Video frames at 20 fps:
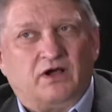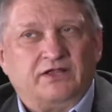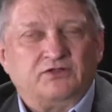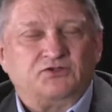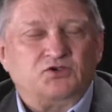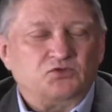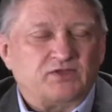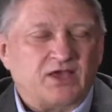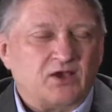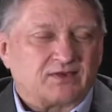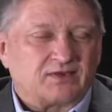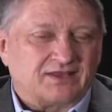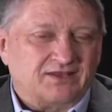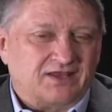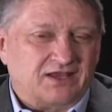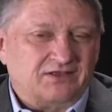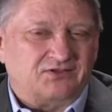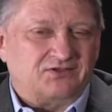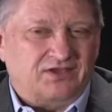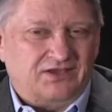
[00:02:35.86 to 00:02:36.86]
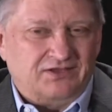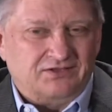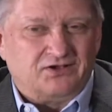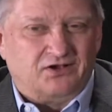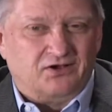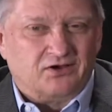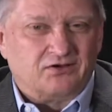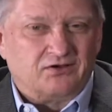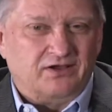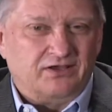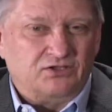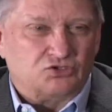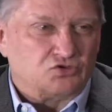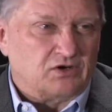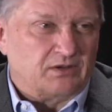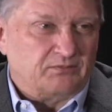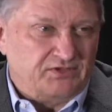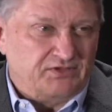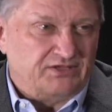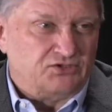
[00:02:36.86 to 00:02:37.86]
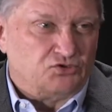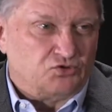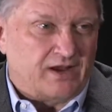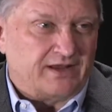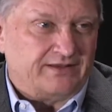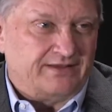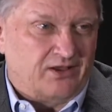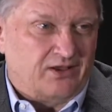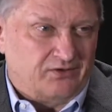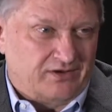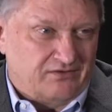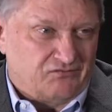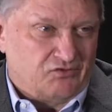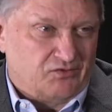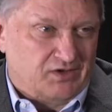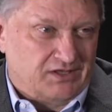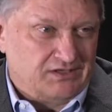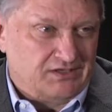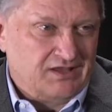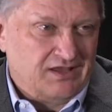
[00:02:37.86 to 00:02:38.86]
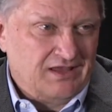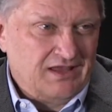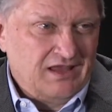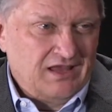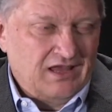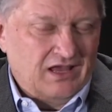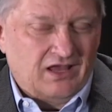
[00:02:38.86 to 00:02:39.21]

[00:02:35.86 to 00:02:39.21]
Well, in 2018, clearly Trump did drag down everyone.